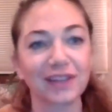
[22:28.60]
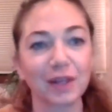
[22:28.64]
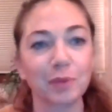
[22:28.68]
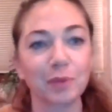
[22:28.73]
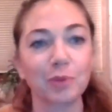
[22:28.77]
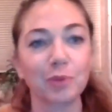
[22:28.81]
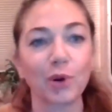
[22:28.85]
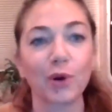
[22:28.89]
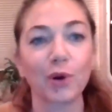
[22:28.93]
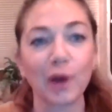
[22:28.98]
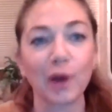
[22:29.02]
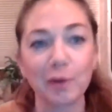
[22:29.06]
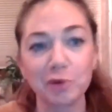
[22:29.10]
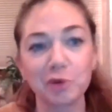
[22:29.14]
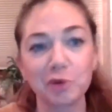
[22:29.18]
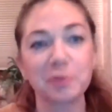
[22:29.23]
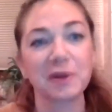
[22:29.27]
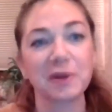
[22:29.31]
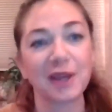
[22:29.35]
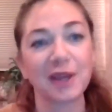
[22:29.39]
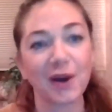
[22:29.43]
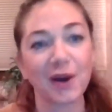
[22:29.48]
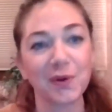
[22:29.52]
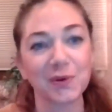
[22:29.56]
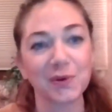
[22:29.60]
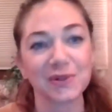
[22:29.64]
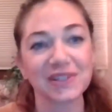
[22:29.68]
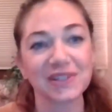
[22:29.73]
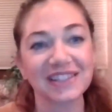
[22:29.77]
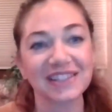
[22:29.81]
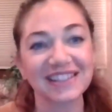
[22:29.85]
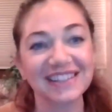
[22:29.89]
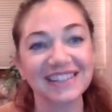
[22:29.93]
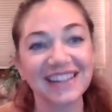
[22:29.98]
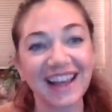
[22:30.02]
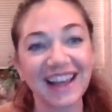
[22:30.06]
the program will be
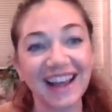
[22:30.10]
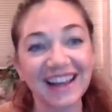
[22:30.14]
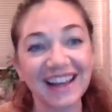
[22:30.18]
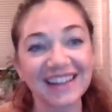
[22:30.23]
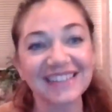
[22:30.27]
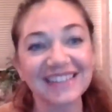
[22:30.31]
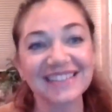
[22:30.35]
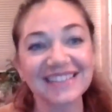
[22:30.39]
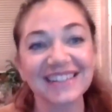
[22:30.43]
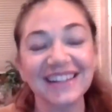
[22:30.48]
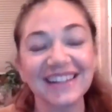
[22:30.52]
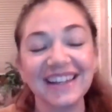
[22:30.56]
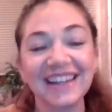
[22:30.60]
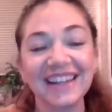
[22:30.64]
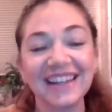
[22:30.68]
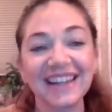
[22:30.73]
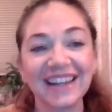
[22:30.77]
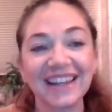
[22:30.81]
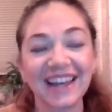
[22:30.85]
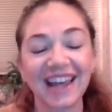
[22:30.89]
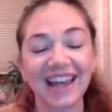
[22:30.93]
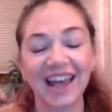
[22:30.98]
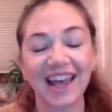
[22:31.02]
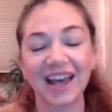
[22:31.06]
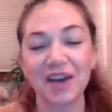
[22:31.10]
hosted at.